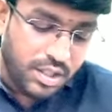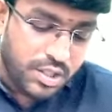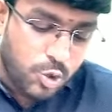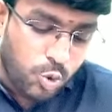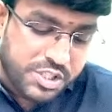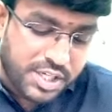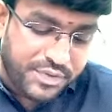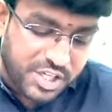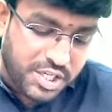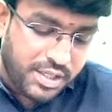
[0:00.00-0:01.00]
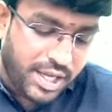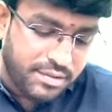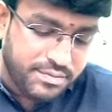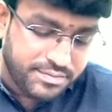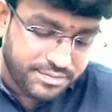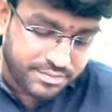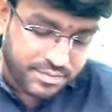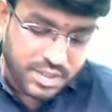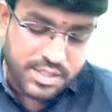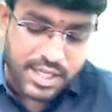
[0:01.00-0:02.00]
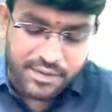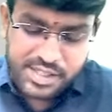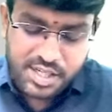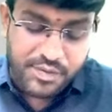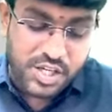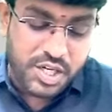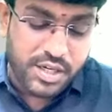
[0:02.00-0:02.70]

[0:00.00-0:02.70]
Goods definition done. Service definition